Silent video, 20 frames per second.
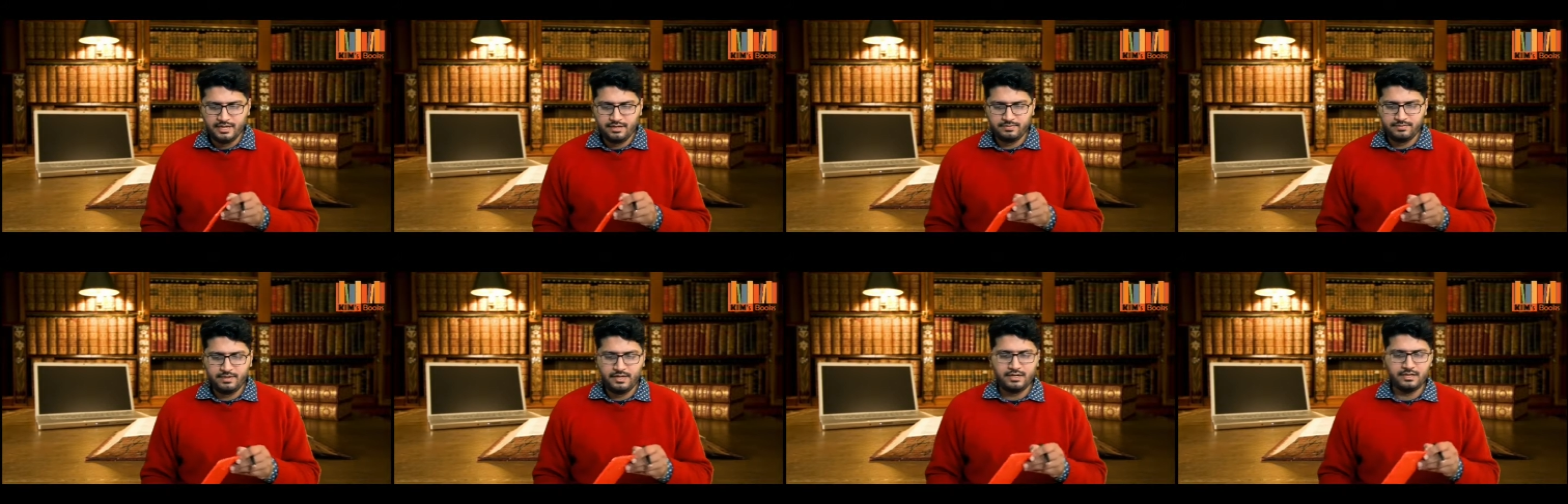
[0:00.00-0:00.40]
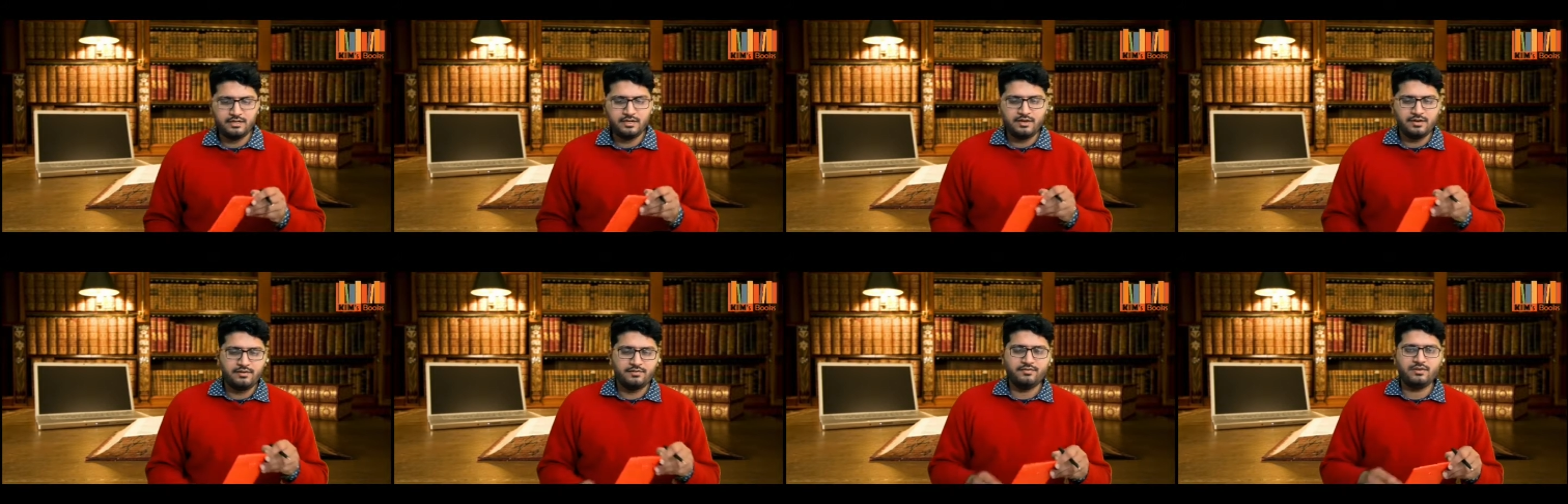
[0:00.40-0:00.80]

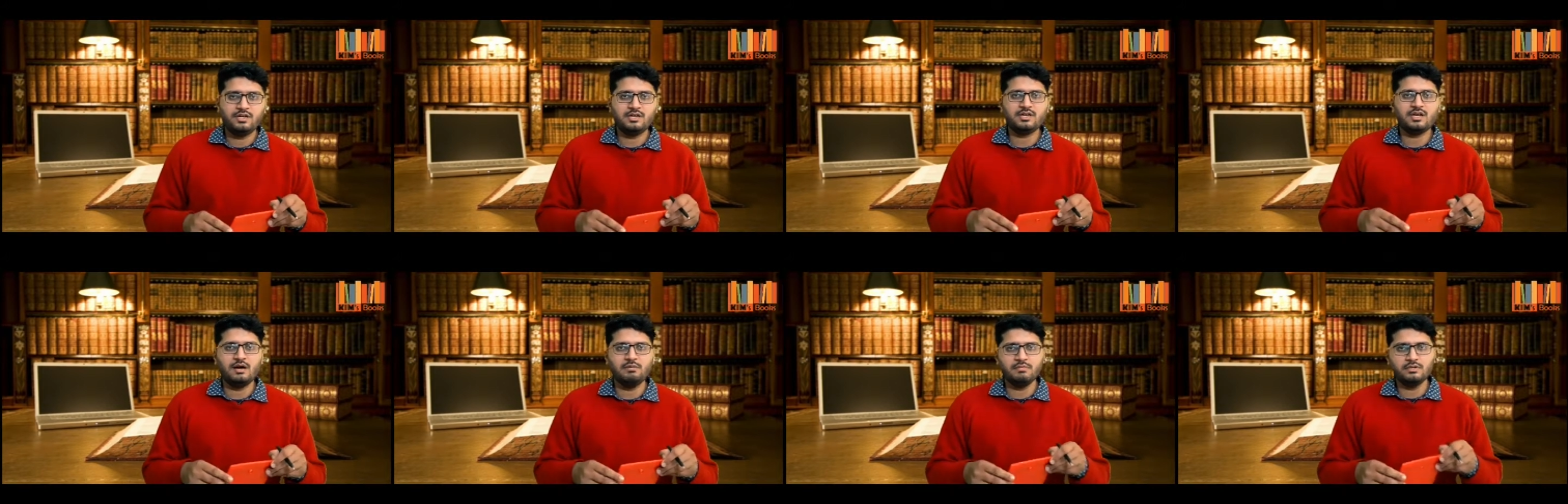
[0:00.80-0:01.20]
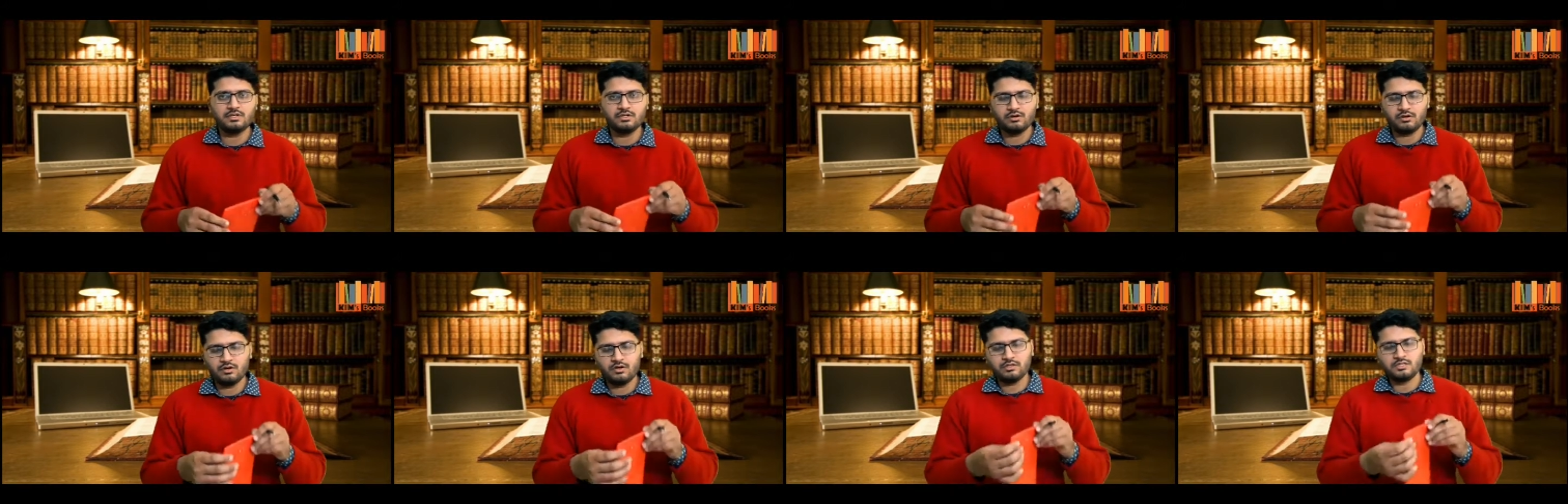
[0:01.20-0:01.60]
then we come
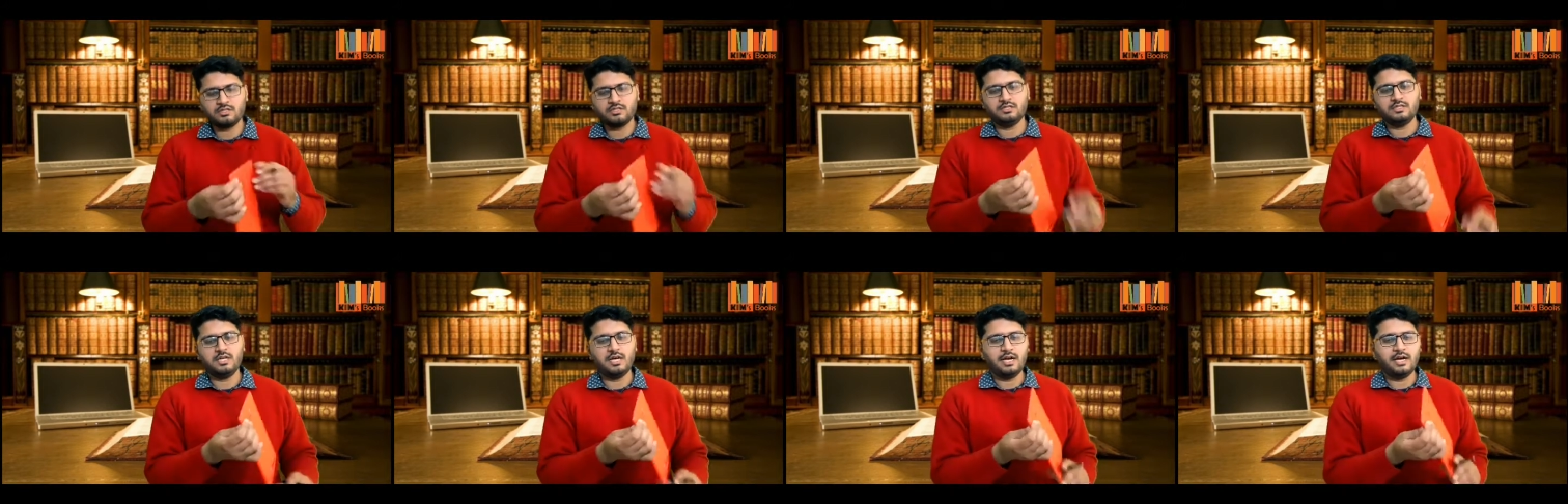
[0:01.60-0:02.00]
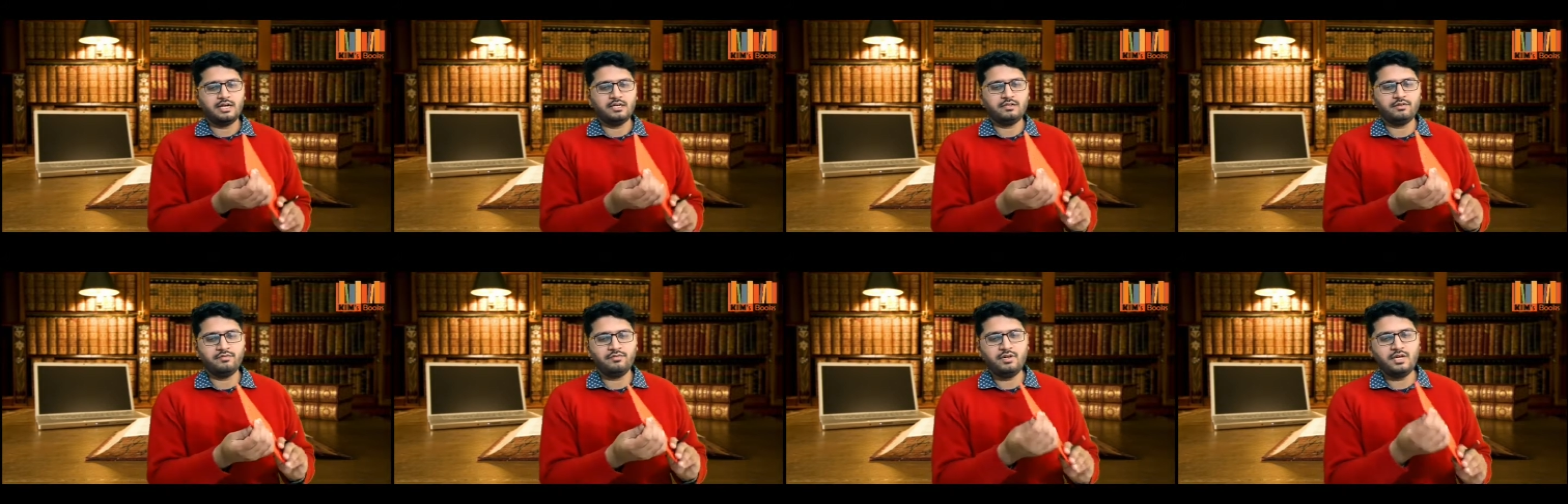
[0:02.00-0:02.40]
across
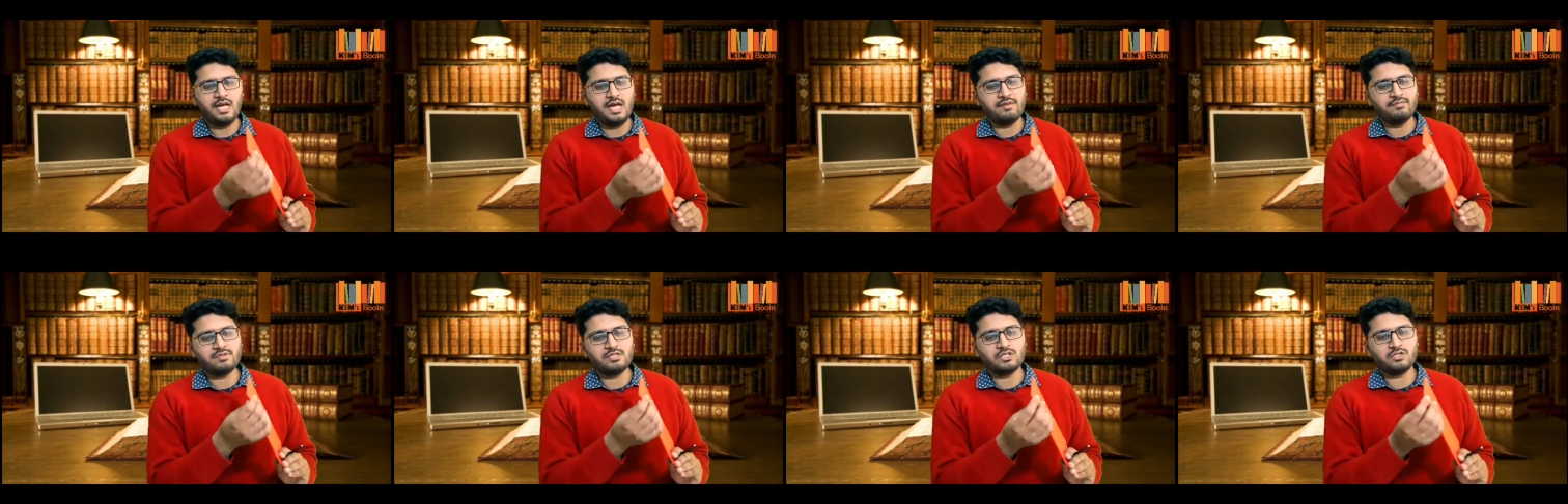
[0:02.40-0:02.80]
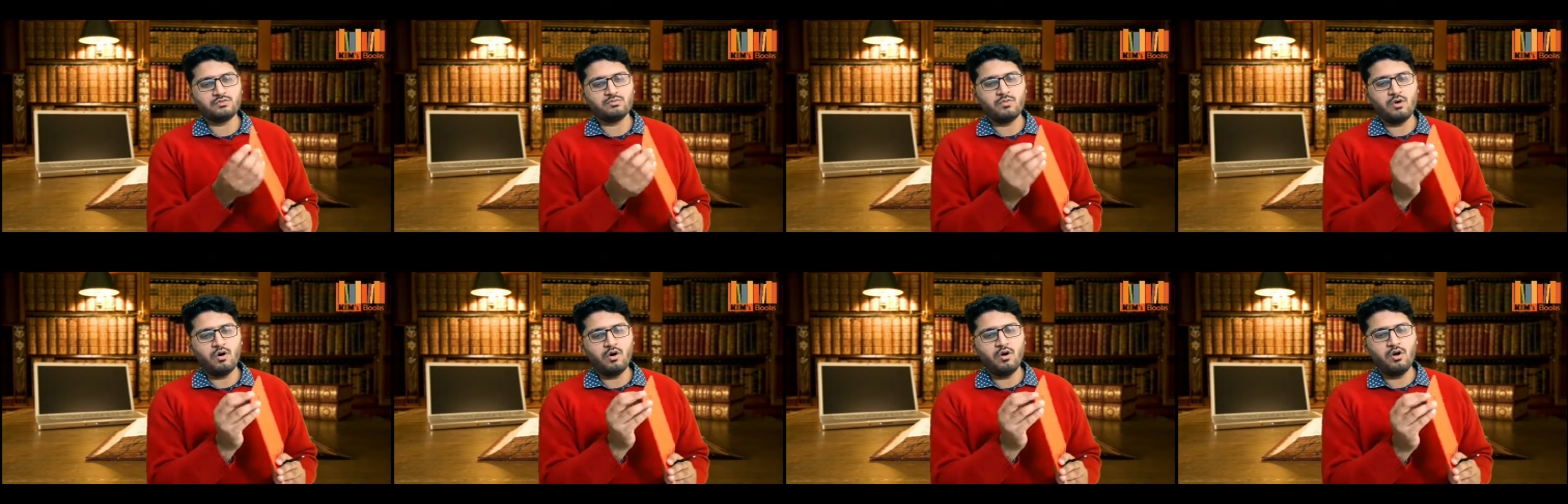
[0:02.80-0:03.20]
that we have a
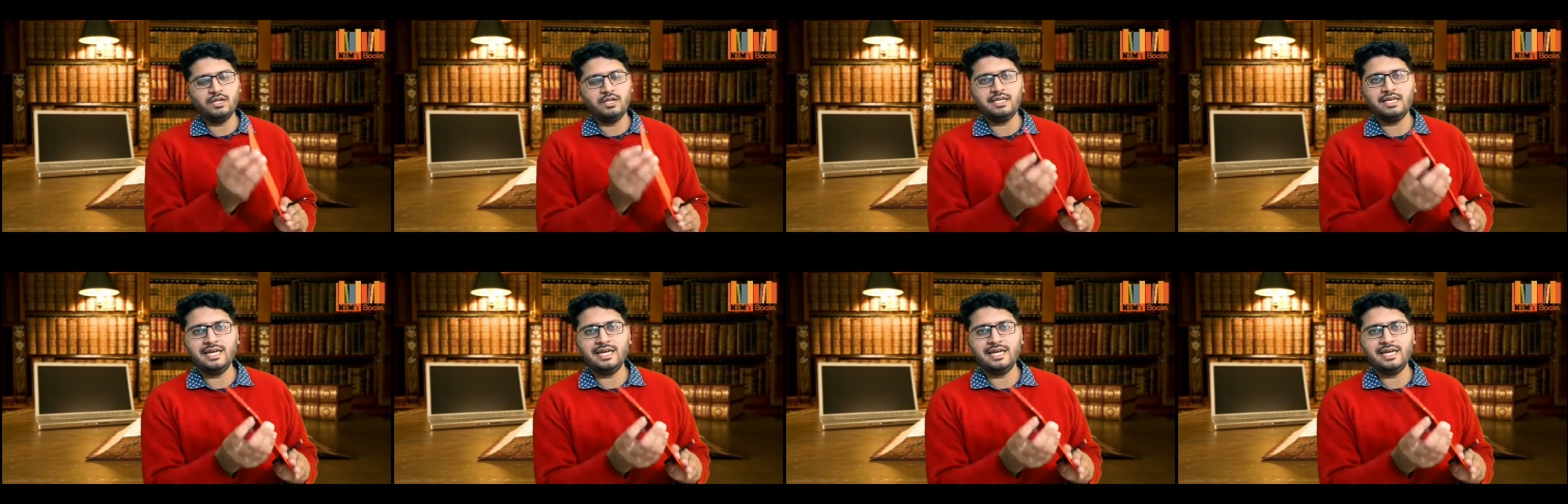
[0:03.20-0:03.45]
small